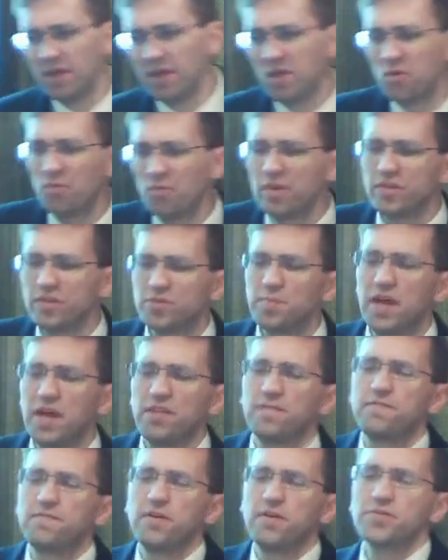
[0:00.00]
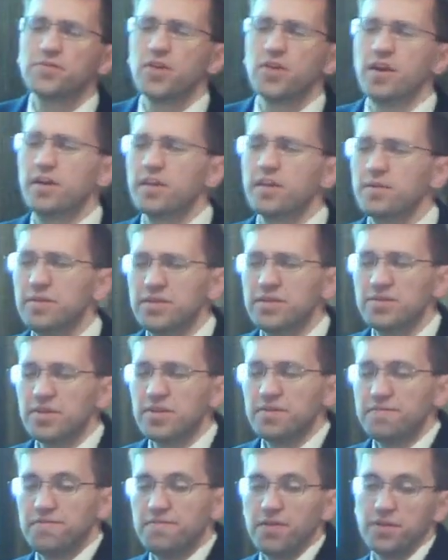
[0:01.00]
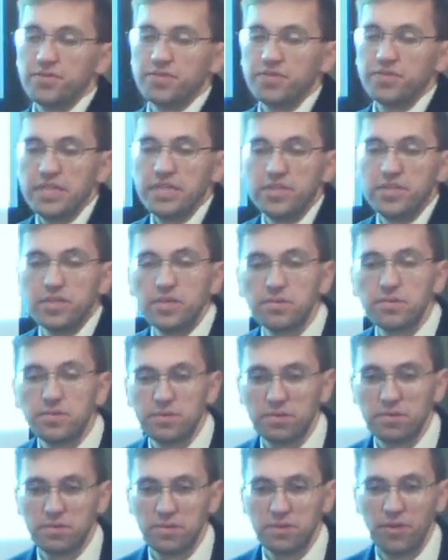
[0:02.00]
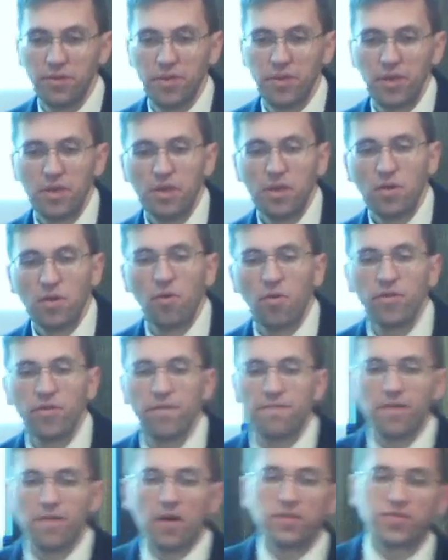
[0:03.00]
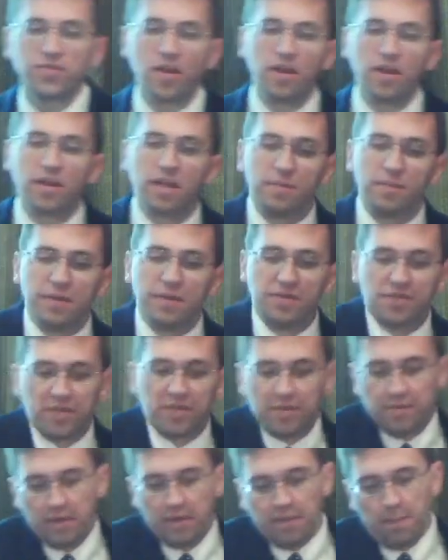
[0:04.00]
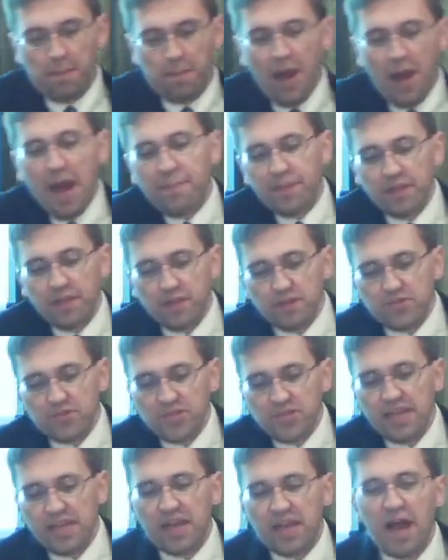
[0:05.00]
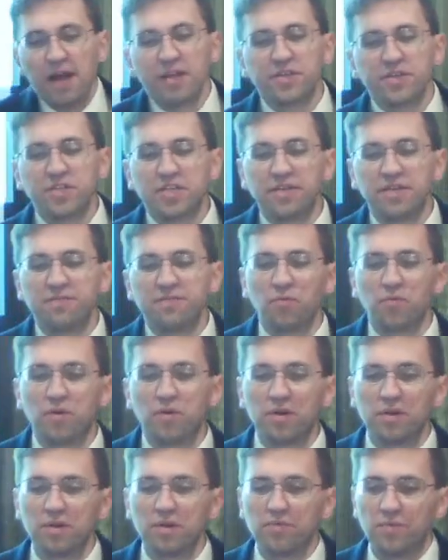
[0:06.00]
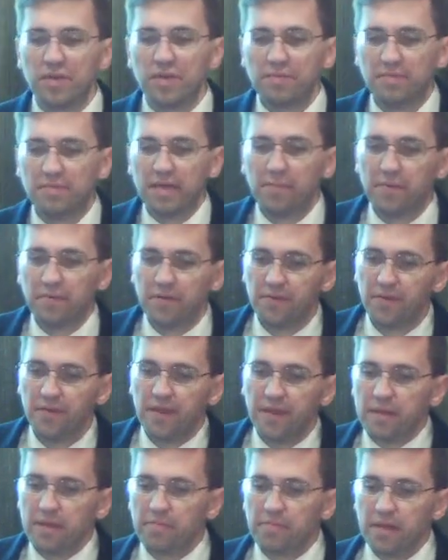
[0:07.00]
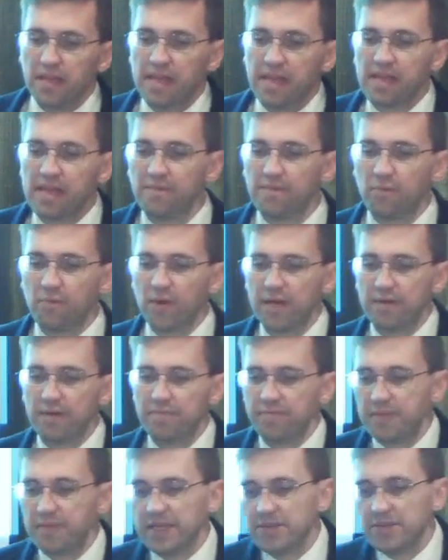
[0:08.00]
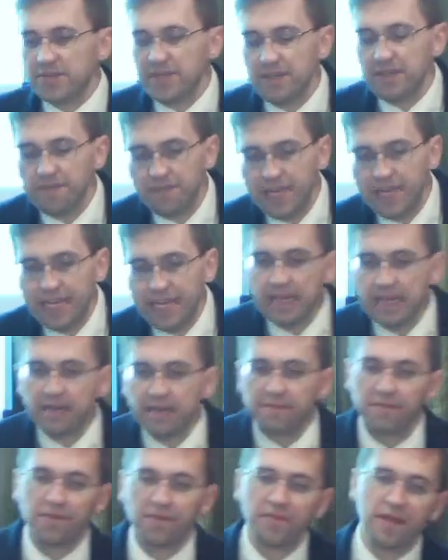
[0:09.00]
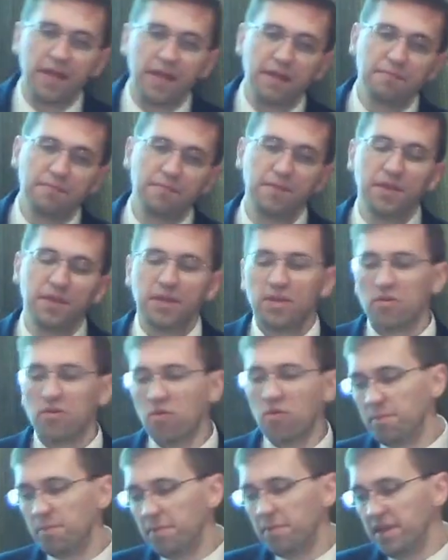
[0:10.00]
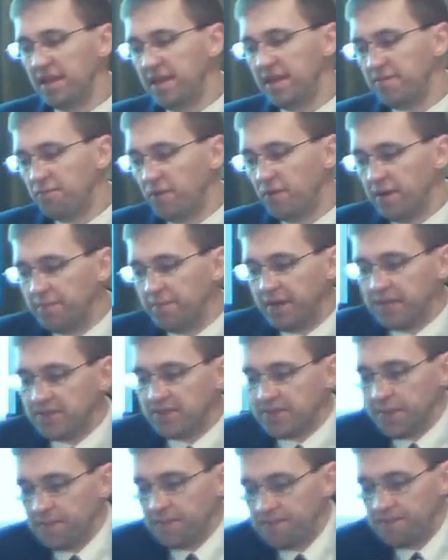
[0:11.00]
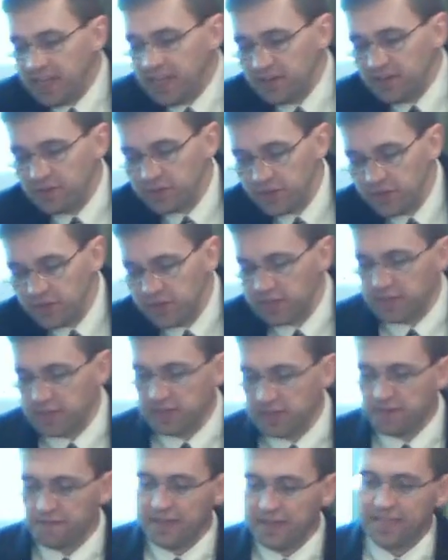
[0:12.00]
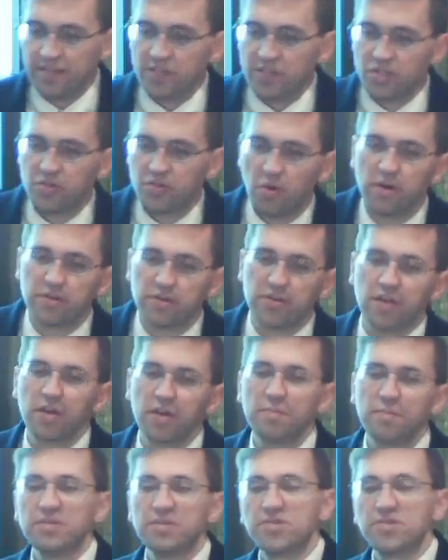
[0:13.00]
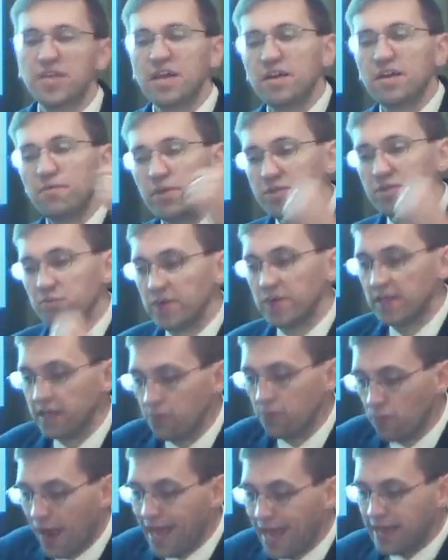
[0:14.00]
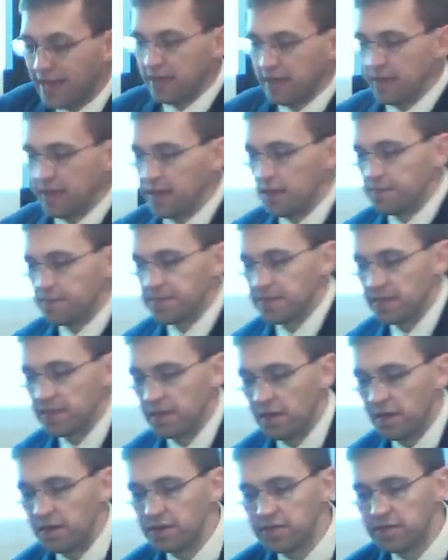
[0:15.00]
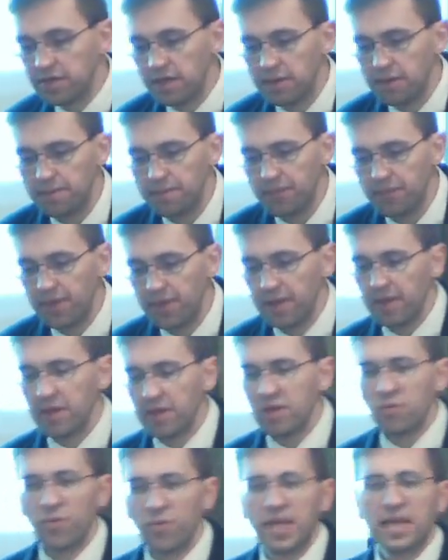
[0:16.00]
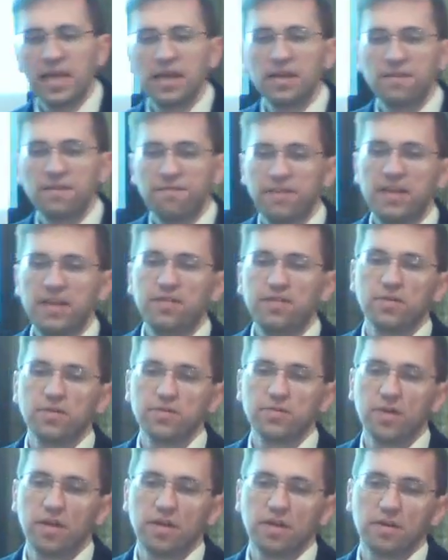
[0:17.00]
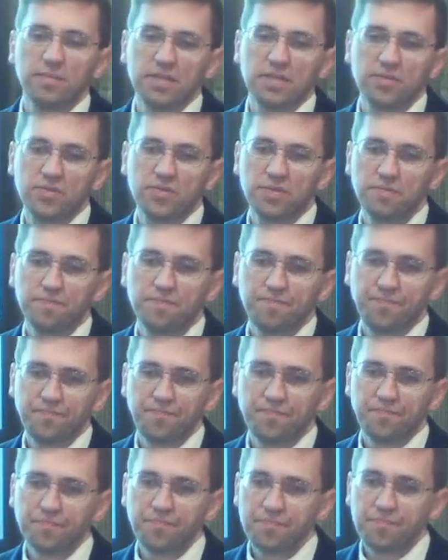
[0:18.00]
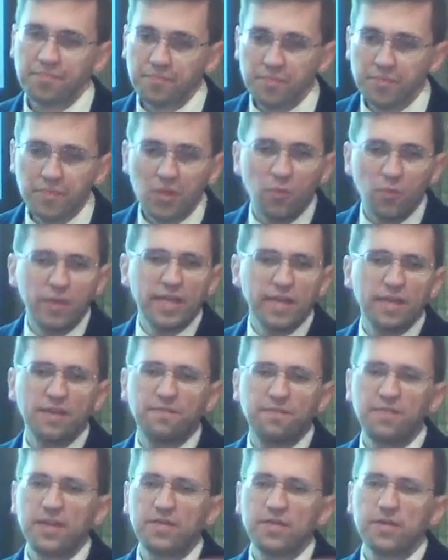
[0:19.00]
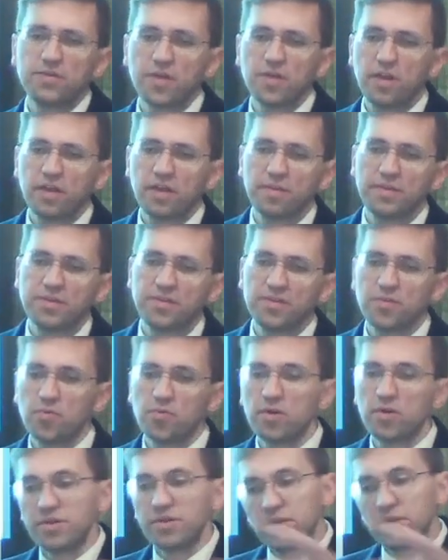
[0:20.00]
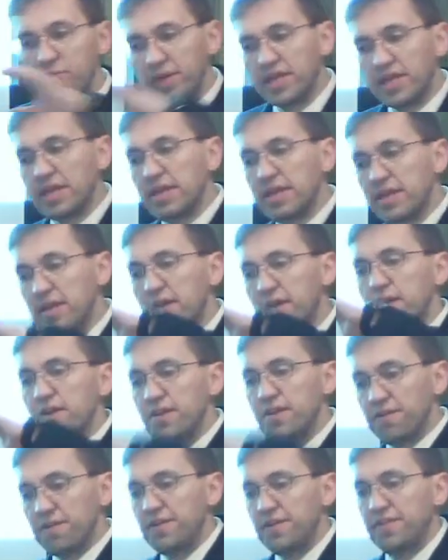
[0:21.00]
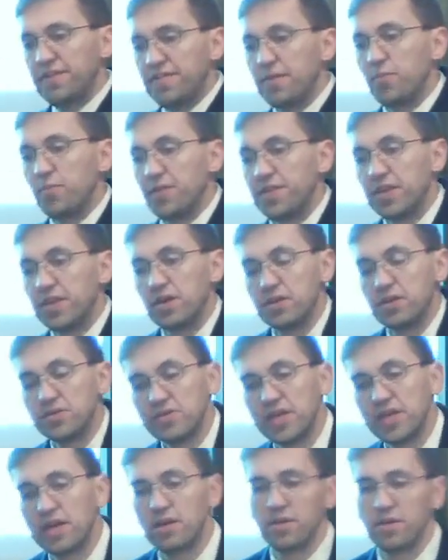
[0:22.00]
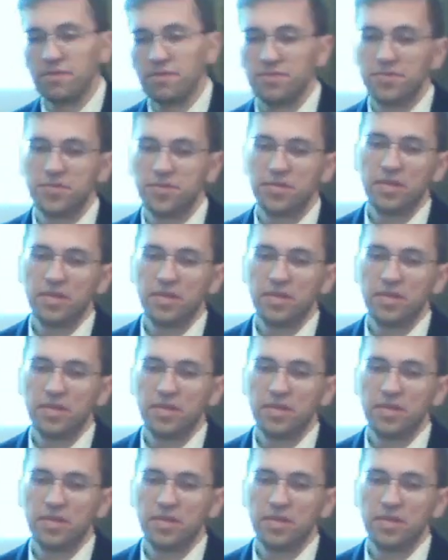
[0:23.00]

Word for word: whether it's by the false arguments of false teachers or the false arguments of, of, the popular psychology of the world. People believe what is convenient for them or believe what makes them feel good in the short term instead of what's really right and helps in the long term. We can defeat those arguments. We can defeat those arguments in the world and we can defeat them within ourselves